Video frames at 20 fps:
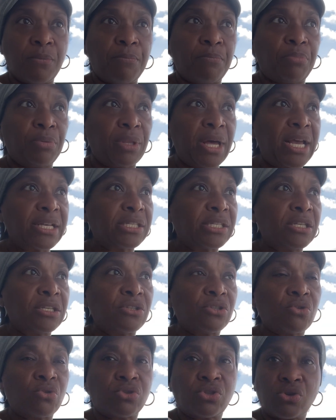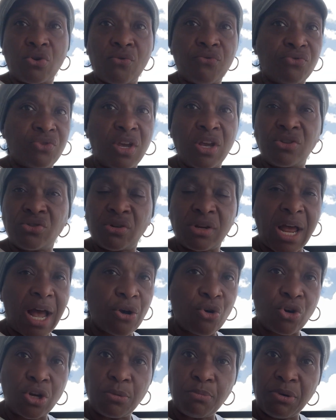blessings or certain things are
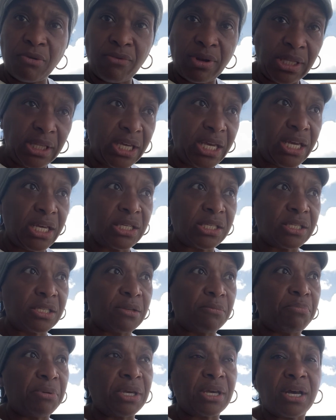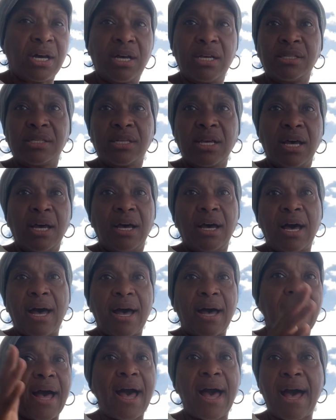not going to be released because
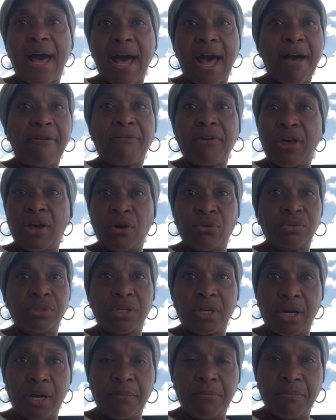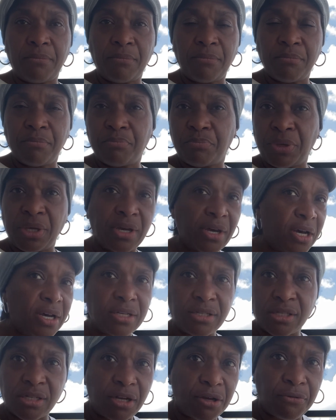I've held it up
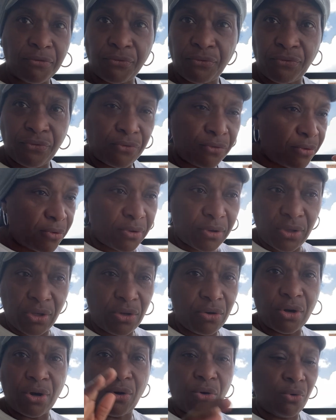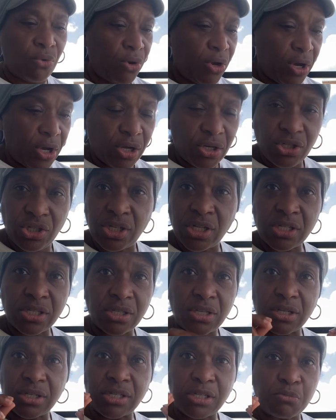because of, you know,
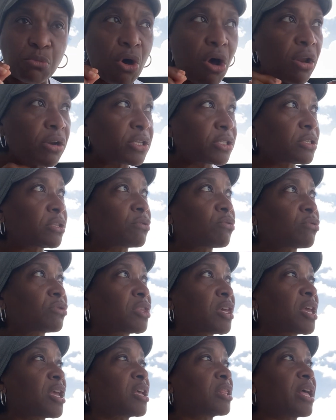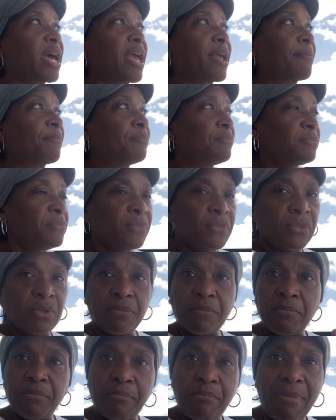just the smallest little thing like
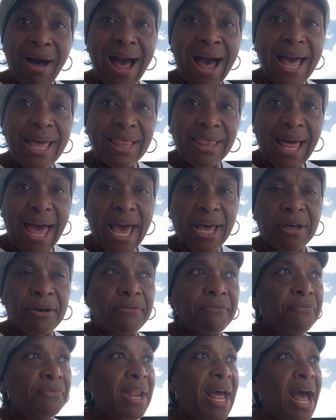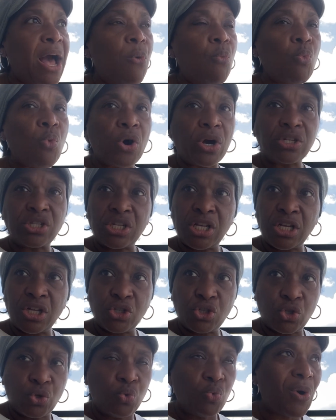my lack of not wanting
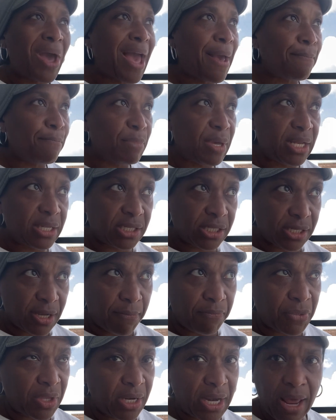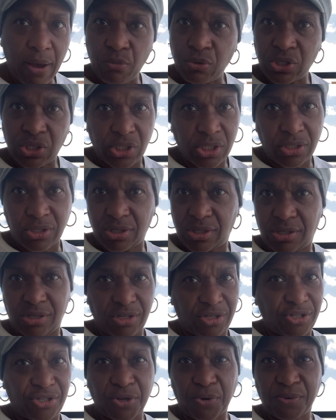to admit something that was just
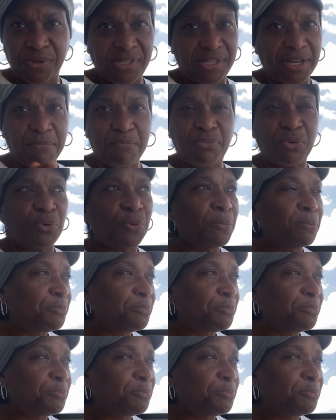just so simple